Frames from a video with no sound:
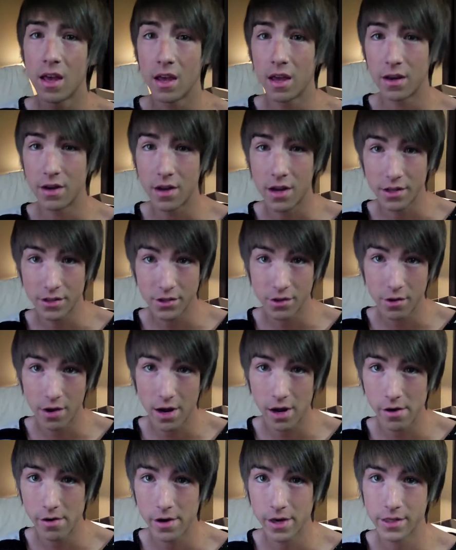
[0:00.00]
and
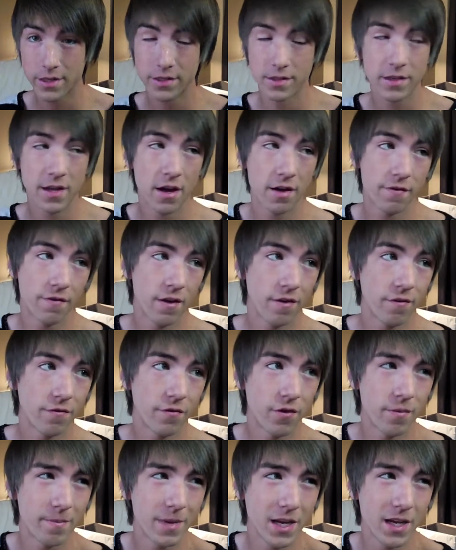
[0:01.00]
not-so-higher-end stuff, and
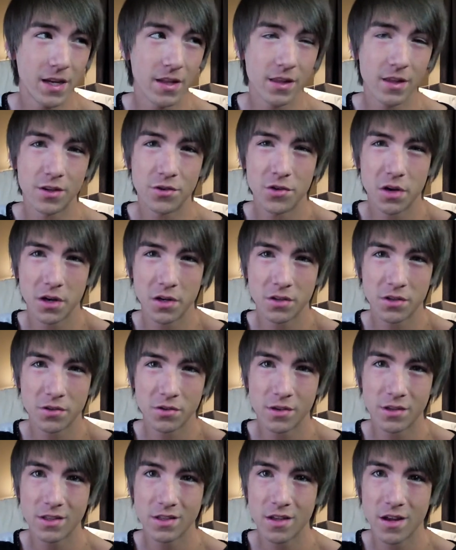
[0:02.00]
for me, the
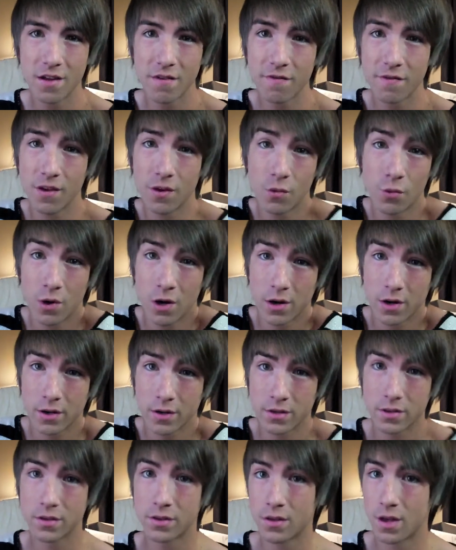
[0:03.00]
drugstore stuff, it
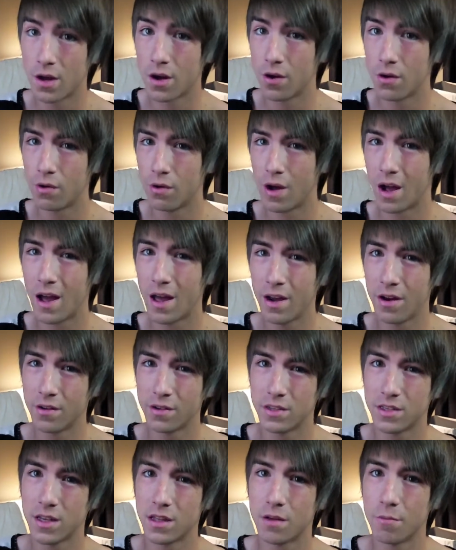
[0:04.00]
works, so I
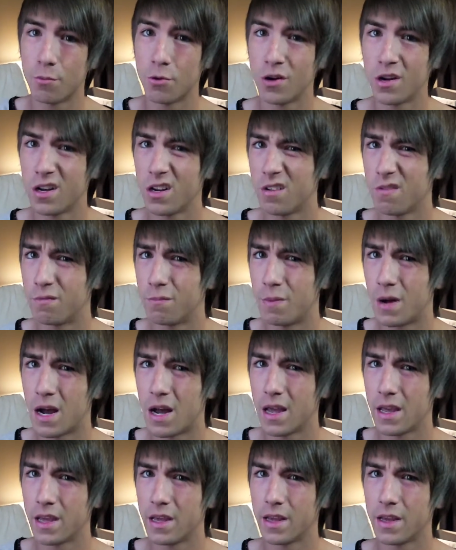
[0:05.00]
don't see the point of
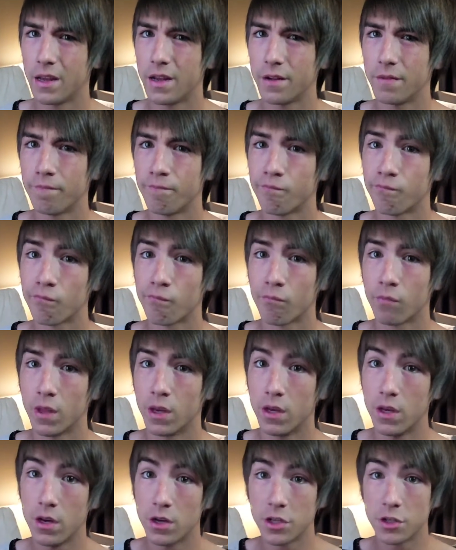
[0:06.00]
buying,
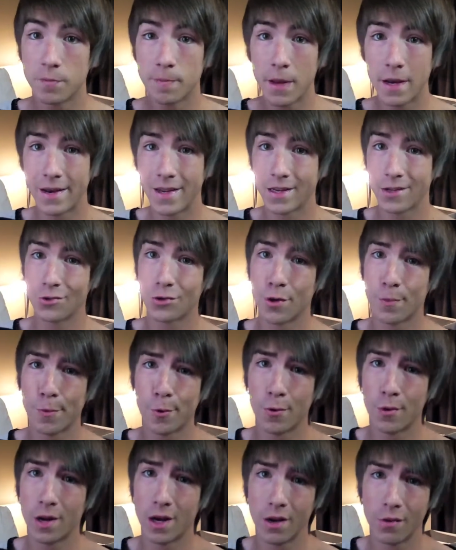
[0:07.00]
you know, spending
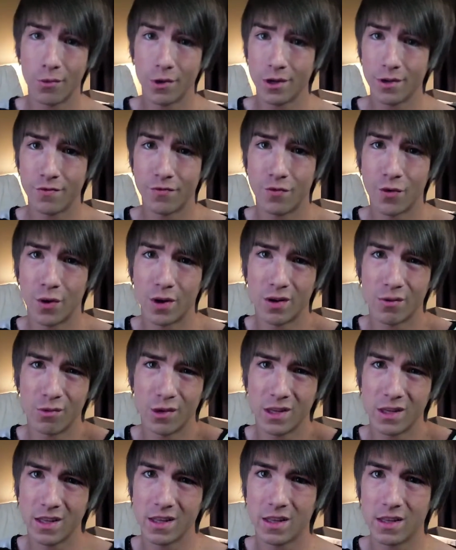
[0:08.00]
triple what I would for
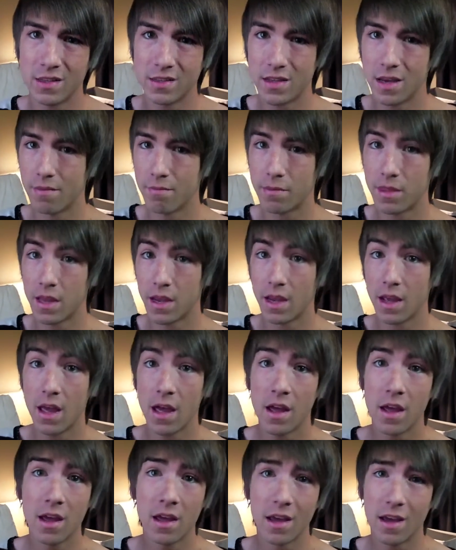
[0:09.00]
really the same thing.
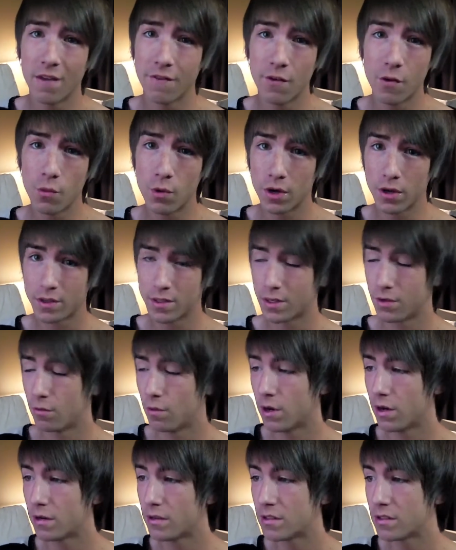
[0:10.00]
If it works, it
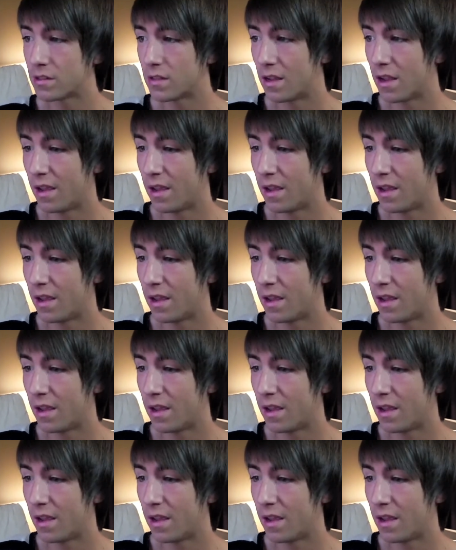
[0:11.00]
works,